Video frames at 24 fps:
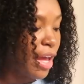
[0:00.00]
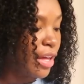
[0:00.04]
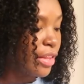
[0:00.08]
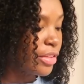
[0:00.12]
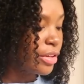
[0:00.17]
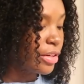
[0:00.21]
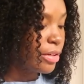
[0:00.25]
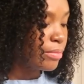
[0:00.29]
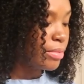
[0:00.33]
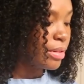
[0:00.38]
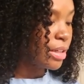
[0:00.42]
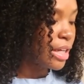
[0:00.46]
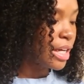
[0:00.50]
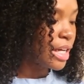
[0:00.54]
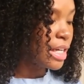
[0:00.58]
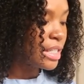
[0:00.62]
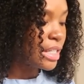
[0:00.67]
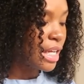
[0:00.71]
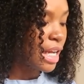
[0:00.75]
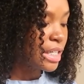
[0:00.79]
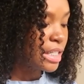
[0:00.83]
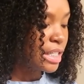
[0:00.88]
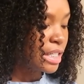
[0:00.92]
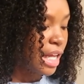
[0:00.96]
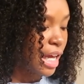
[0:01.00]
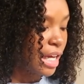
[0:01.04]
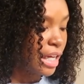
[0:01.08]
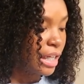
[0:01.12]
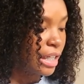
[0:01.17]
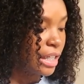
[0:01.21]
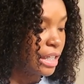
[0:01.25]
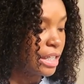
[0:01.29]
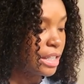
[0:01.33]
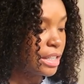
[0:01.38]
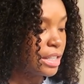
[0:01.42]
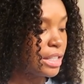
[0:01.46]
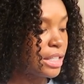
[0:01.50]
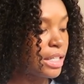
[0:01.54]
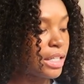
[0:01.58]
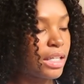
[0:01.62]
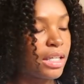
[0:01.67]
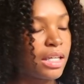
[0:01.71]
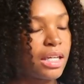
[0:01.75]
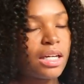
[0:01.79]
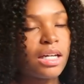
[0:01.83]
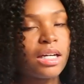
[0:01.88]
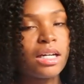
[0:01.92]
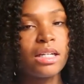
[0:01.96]
either, because I just like it to
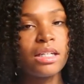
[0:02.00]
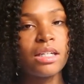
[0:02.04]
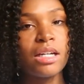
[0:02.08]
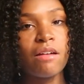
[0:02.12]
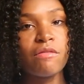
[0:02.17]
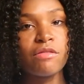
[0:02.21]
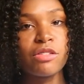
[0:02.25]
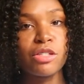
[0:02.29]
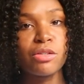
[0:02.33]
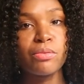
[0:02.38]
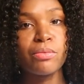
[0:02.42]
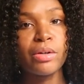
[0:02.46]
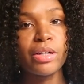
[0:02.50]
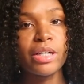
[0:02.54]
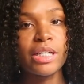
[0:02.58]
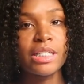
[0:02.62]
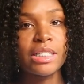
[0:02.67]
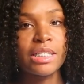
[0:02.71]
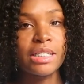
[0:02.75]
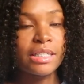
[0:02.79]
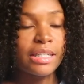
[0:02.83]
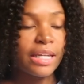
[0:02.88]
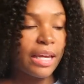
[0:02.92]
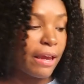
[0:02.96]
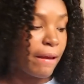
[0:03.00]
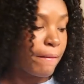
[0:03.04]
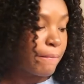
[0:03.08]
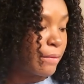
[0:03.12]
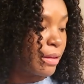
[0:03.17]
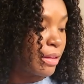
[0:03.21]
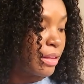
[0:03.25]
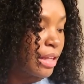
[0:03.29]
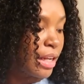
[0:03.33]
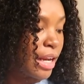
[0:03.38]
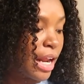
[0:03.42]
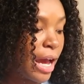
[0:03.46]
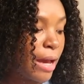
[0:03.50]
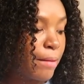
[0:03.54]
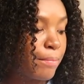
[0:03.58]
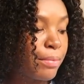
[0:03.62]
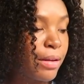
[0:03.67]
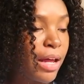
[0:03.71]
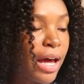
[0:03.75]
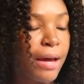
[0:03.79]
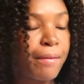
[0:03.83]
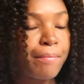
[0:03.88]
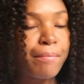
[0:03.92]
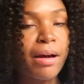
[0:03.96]
get enough to where it's damp, and then I
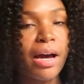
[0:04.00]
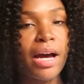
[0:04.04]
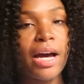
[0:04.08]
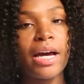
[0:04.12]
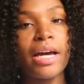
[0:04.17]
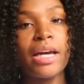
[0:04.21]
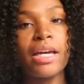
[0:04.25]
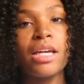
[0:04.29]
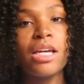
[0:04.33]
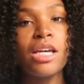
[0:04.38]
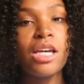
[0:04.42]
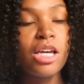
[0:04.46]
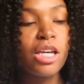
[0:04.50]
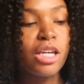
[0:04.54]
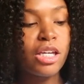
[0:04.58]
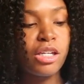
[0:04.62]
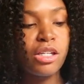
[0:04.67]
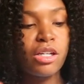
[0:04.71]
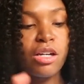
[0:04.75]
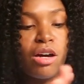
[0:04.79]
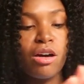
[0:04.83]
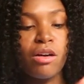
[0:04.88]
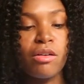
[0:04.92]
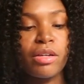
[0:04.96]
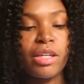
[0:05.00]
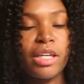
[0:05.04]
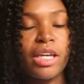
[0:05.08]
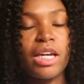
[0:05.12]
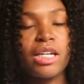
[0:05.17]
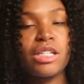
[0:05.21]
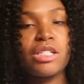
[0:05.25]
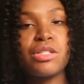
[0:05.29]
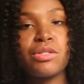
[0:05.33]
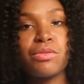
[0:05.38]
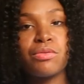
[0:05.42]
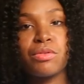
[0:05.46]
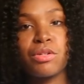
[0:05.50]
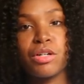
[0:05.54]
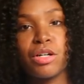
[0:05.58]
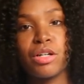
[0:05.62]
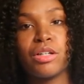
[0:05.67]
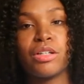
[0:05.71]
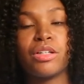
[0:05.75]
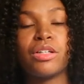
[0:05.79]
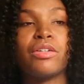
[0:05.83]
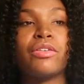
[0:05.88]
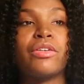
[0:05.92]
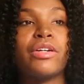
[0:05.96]
apply my, you know, Cantu
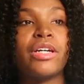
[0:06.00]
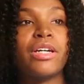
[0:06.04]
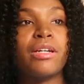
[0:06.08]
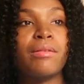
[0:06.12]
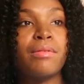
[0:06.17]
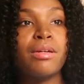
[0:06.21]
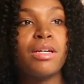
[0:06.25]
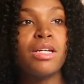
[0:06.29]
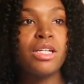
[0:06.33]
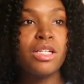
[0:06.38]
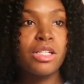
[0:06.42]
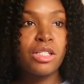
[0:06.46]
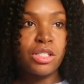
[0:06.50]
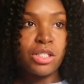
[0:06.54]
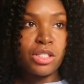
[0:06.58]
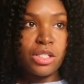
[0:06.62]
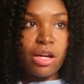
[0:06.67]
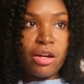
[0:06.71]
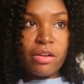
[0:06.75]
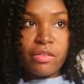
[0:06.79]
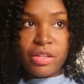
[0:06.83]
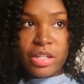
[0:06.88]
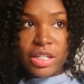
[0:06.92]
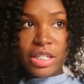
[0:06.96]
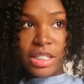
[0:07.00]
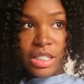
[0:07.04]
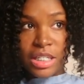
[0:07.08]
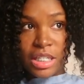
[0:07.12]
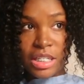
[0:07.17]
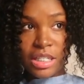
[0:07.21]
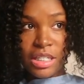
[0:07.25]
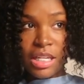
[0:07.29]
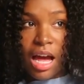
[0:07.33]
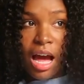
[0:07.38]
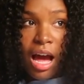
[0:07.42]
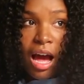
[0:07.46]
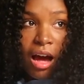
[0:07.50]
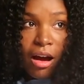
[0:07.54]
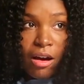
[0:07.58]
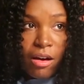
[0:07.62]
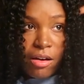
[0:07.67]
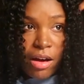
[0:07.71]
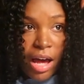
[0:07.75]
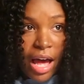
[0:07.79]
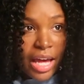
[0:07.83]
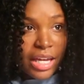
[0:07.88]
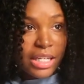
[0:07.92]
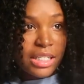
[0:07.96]
curling cream. So this is
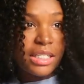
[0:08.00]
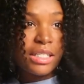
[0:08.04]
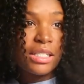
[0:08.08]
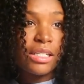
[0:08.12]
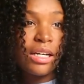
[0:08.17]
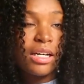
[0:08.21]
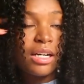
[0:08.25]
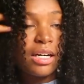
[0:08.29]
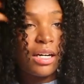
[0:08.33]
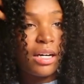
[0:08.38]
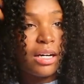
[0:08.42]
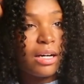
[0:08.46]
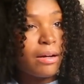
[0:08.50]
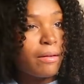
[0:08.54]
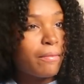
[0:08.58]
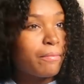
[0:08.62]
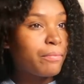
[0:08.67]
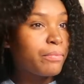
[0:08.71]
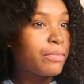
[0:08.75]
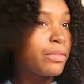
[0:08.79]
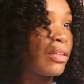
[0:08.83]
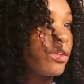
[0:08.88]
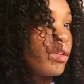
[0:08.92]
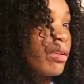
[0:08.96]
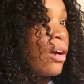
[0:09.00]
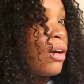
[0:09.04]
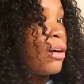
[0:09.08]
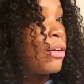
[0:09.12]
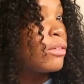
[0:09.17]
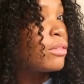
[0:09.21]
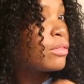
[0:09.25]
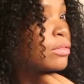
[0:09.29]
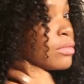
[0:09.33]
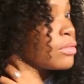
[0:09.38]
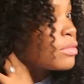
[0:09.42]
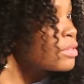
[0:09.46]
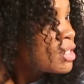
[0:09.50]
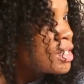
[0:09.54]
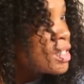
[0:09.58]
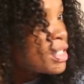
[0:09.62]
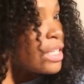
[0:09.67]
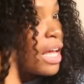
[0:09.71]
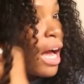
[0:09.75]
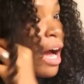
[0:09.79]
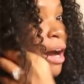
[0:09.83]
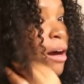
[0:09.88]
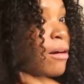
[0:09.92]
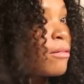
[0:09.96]
how I, you know,
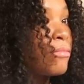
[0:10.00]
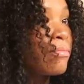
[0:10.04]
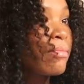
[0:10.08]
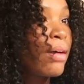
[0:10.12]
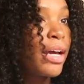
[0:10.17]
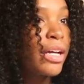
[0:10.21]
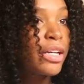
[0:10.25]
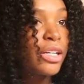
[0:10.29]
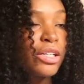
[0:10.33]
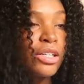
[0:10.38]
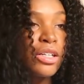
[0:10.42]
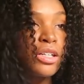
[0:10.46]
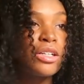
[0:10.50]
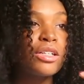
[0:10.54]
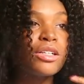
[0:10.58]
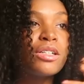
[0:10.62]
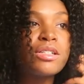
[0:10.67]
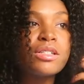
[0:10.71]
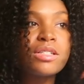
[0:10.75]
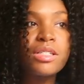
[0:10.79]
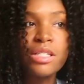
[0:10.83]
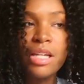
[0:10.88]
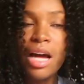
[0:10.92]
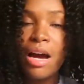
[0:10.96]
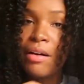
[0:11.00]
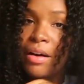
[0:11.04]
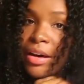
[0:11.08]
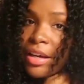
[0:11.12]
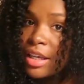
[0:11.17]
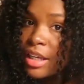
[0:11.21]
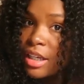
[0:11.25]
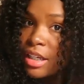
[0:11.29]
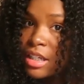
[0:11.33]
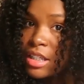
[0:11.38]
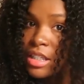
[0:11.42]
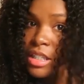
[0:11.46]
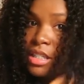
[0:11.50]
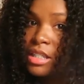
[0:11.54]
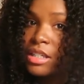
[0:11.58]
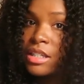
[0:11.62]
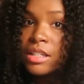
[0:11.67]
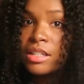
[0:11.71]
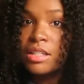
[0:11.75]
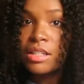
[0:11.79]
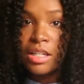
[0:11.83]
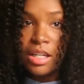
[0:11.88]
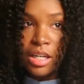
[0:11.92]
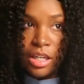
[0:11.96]
style my curls, how I get it
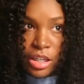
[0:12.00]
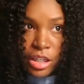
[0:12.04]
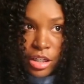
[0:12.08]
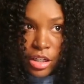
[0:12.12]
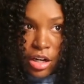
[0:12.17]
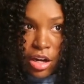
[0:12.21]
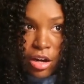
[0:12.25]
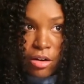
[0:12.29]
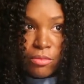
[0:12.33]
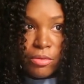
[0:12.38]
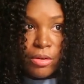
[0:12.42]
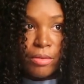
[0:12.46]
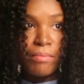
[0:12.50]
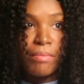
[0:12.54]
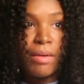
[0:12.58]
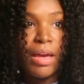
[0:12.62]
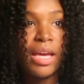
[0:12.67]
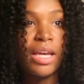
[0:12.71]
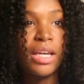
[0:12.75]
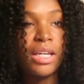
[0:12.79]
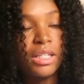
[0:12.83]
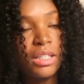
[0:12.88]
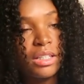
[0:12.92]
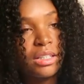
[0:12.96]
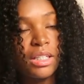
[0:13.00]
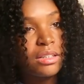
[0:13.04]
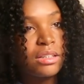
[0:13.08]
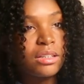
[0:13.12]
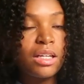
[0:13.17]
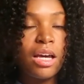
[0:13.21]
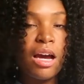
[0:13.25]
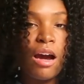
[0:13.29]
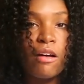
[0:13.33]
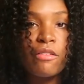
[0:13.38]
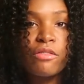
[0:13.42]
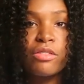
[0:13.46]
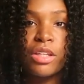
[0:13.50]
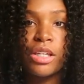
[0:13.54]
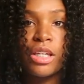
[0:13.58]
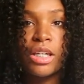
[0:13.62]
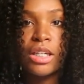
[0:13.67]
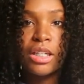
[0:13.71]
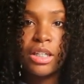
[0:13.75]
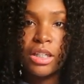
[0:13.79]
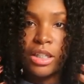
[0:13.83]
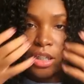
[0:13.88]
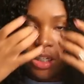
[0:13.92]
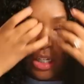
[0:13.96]
to, you know, remain healthy
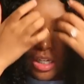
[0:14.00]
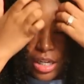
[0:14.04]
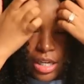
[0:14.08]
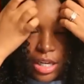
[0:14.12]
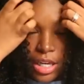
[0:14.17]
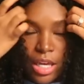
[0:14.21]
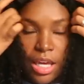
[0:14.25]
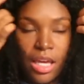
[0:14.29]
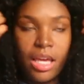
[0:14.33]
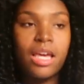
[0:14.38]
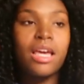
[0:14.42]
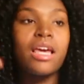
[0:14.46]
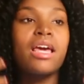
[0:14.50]
and good.